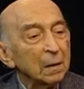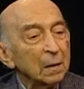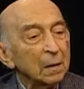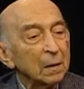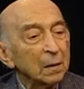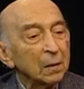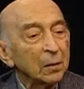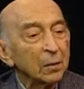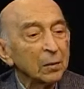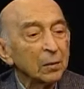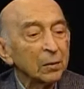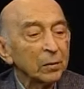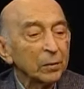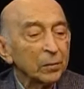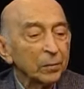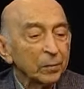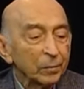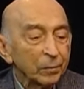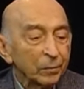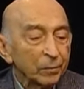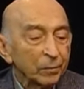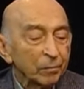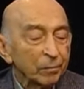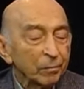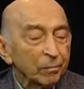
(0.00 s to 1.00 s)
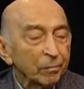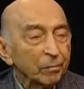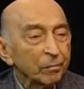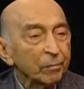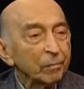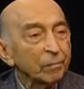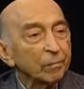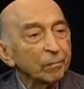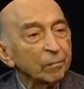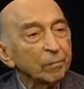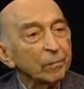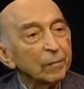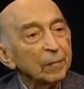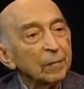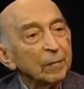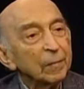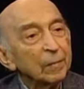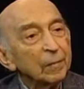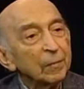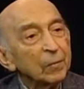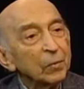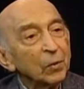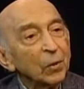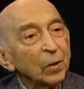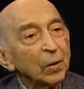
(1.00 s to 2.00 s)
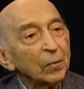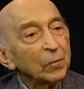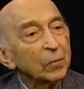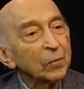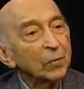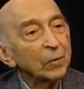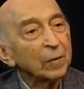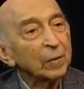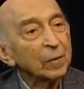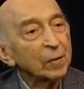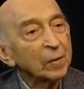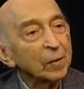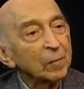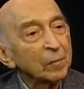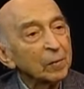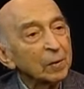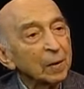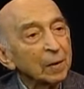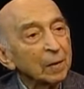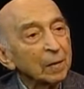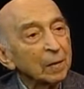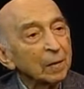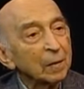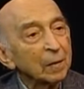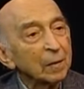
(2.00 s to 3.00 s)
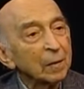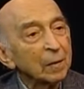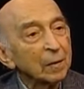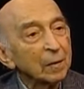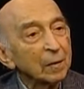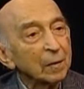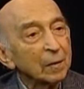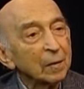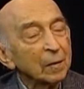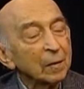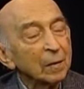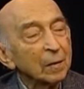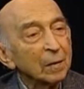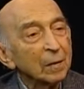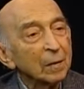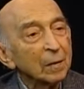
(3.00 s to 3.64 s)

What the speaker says: so you have to accept certain things.